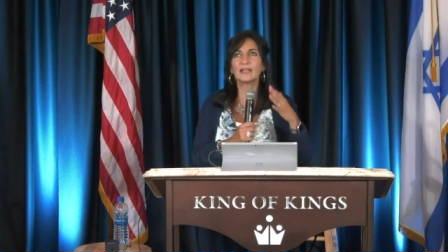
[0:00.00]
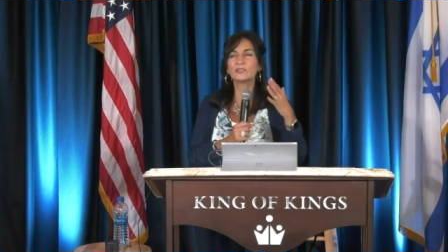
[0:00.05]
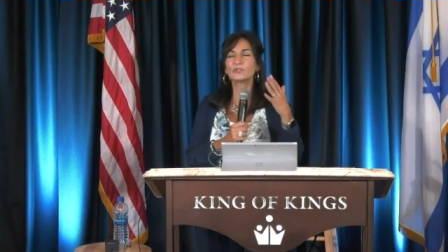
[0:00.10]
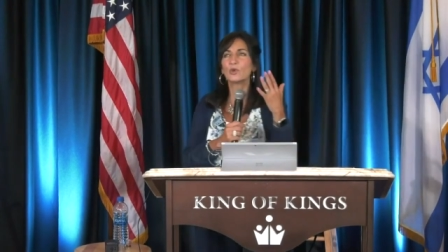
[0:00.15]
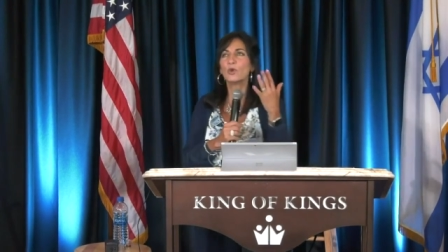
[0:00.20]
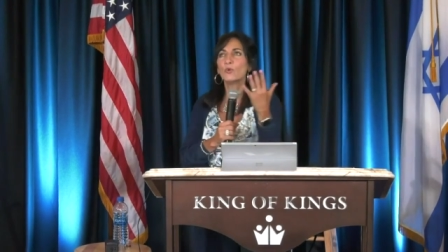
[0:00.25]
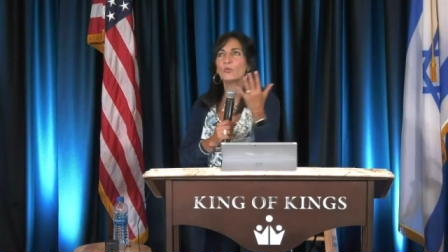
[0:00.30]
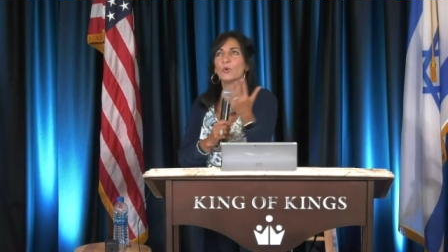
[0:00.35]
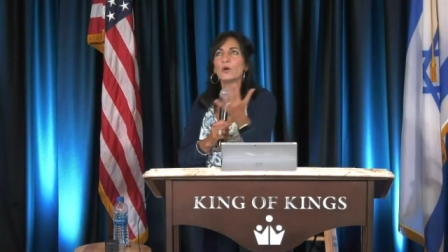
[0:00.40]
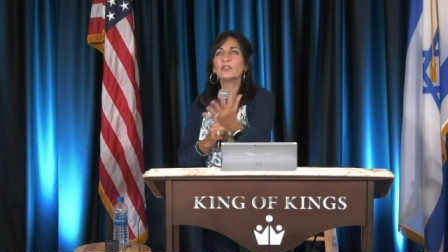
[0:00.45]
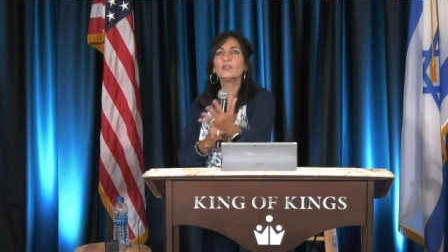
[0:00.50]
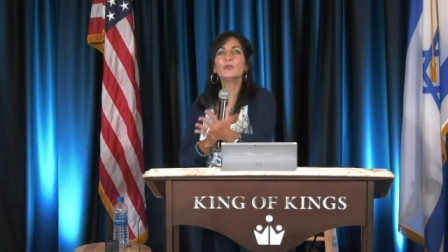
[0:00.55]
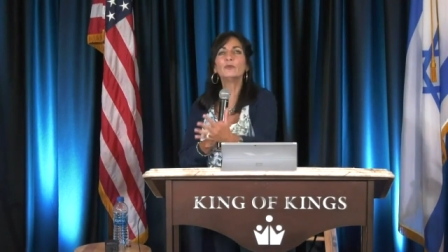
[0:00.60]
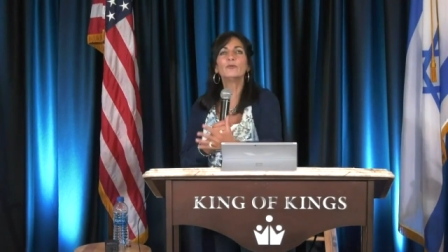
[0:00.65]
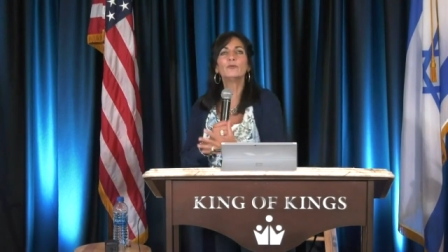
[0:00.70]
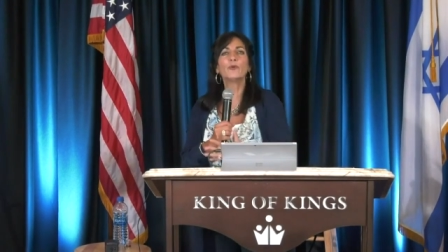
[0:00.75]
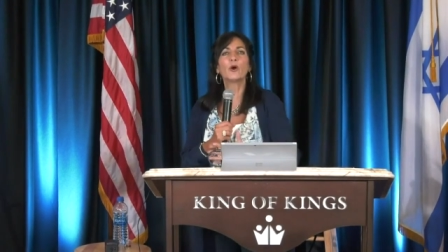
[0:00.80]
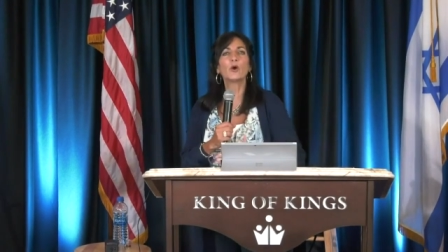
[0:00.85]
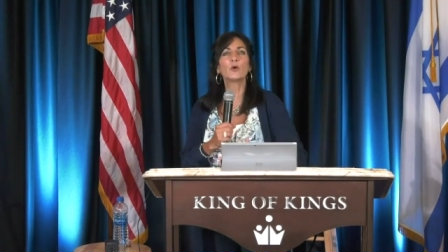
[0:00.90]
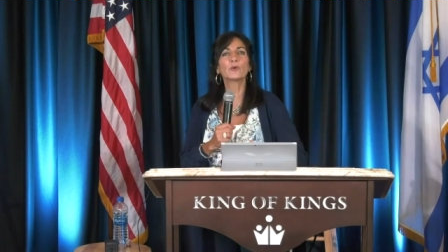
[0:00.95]
and that's
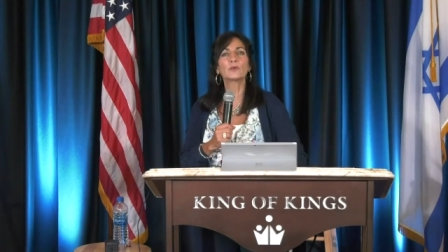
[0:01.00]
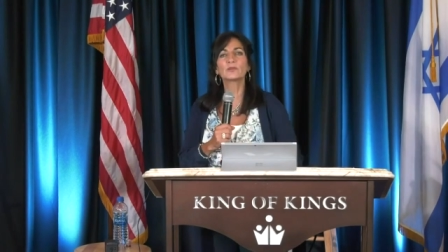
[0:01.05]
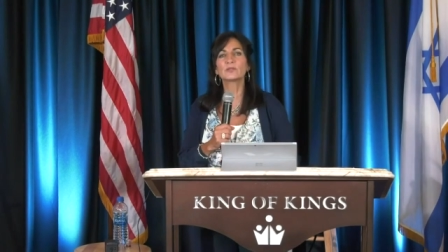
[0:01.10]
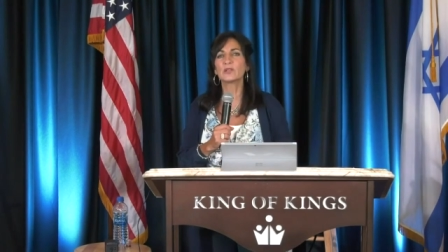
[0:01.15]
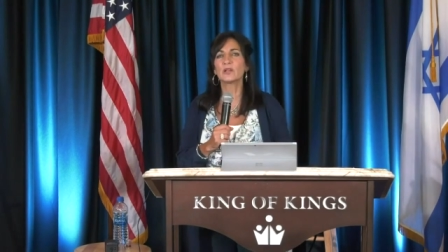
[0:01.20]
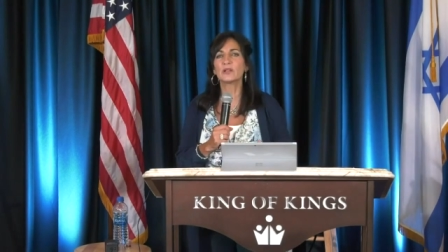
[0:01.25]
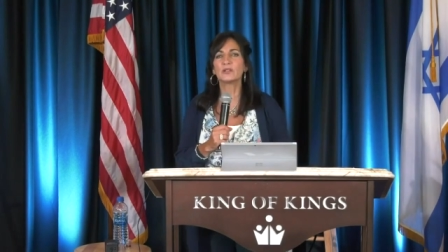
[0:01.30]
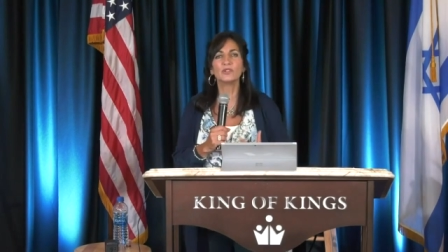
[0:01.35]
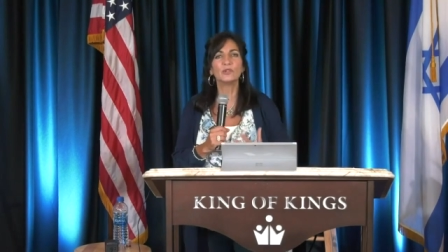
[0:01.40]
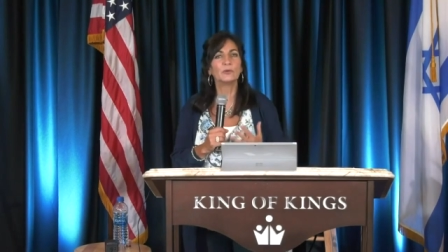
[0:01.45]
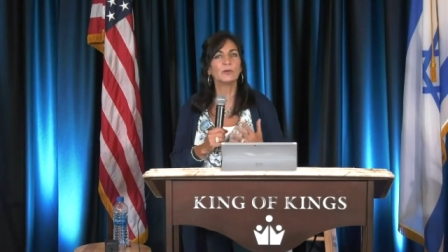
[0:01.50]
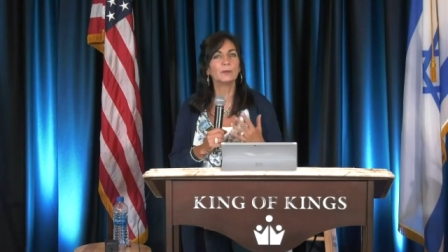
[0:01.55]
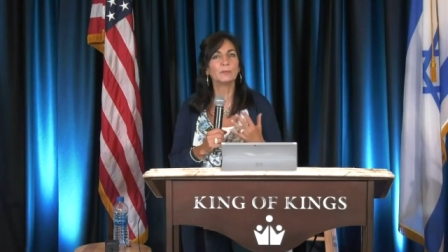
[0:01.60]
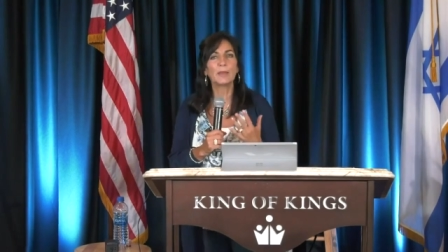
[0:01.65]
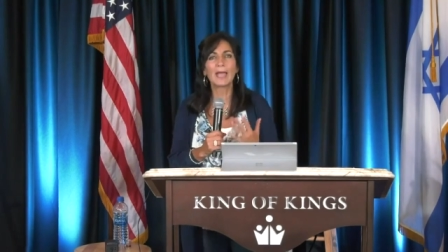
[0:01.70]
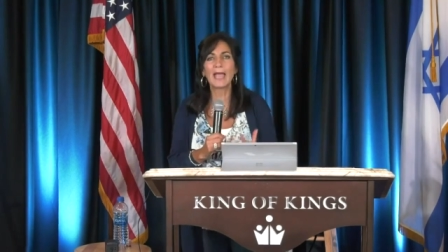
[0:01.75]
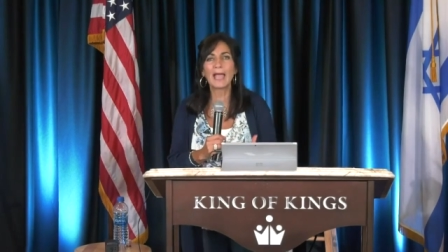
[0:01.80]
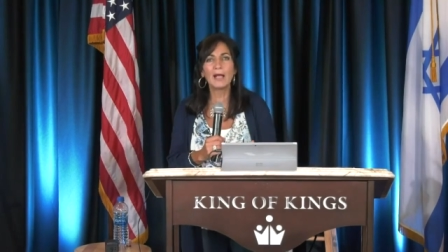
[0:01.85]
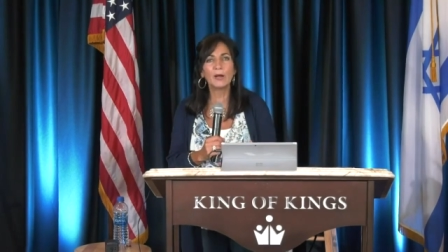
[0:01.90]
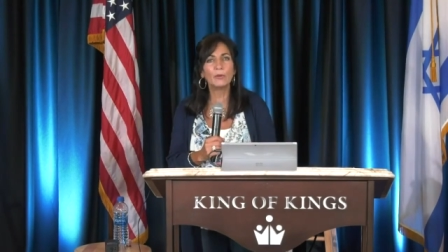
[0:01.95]
what you focus on,
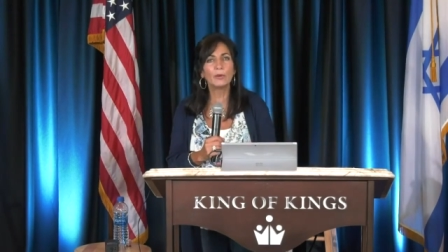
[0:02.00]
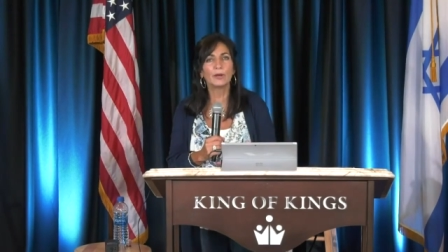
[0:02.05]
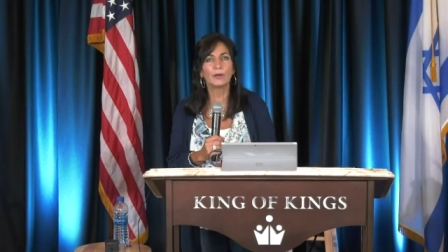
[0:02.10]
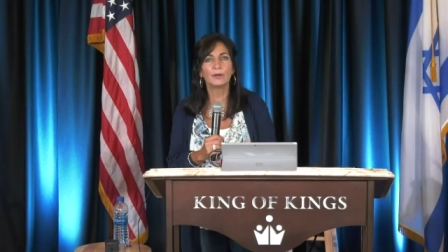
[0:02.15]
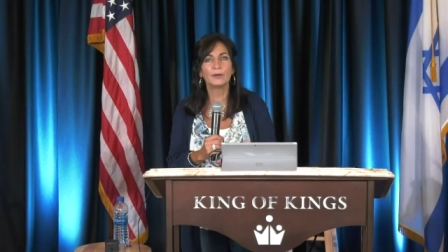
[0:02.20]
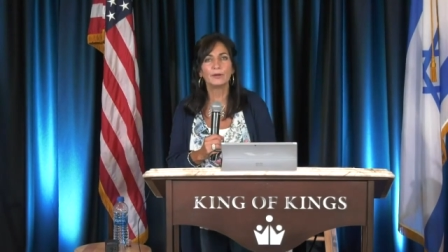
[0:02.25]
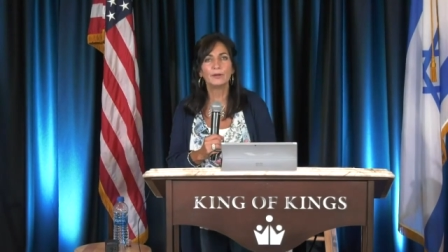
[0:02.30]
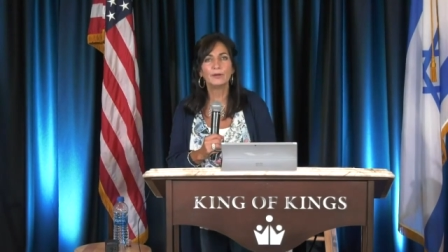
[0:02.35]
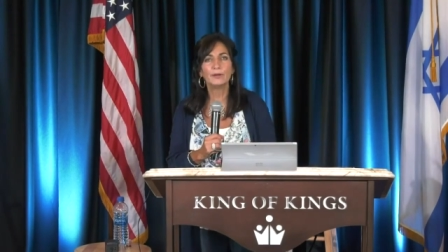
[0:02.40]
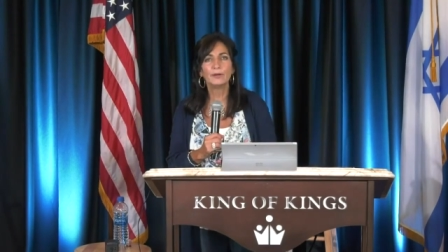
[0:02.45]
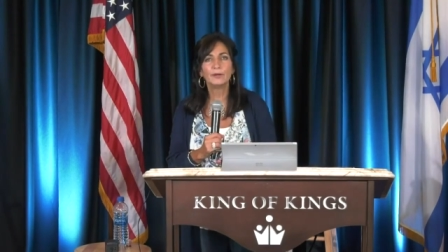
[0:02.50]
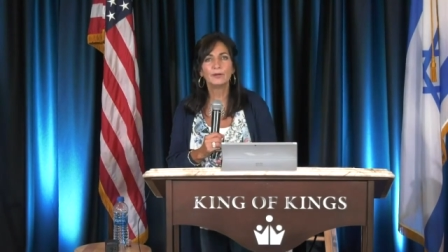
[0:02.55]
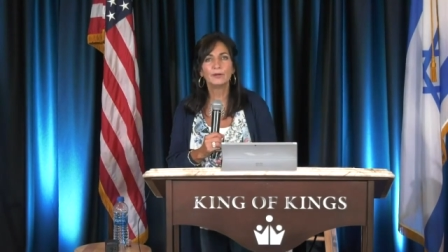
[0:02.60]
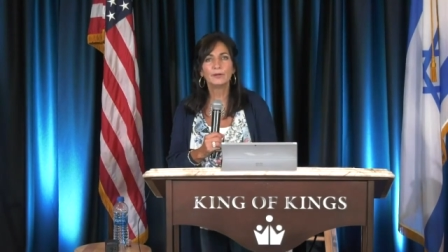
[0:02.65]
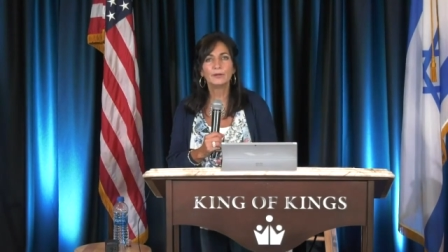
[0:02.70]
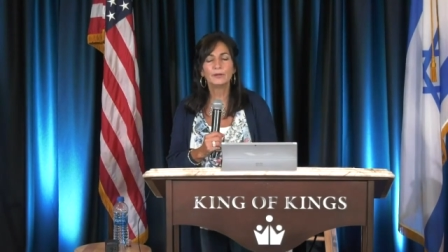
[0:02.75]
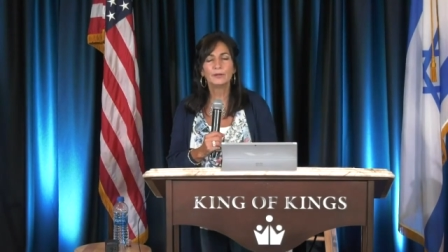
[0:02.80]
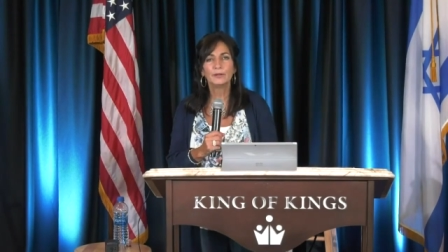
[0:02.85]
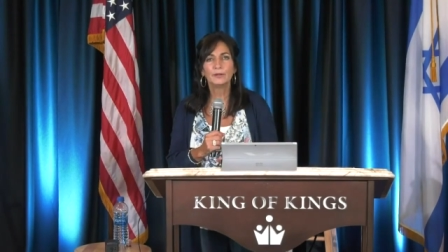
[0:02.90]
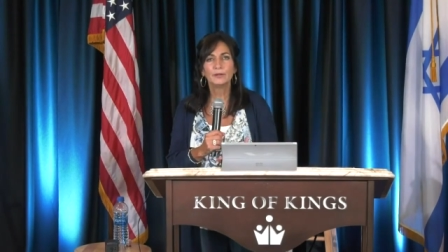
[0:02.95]
you empower.
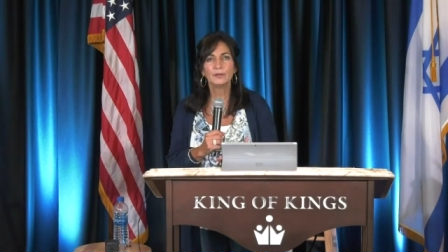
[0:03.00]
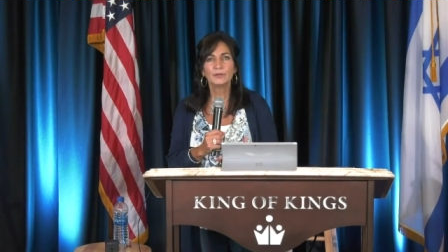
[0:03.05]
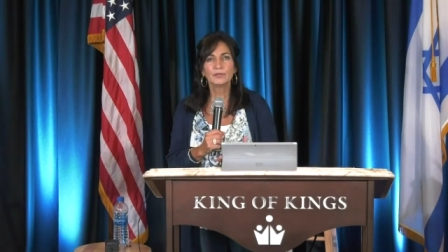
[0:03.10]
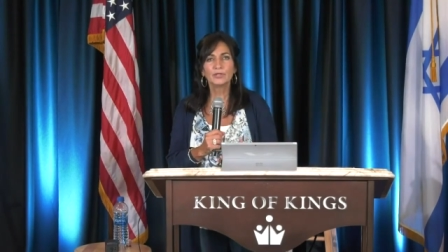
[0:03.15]
Right.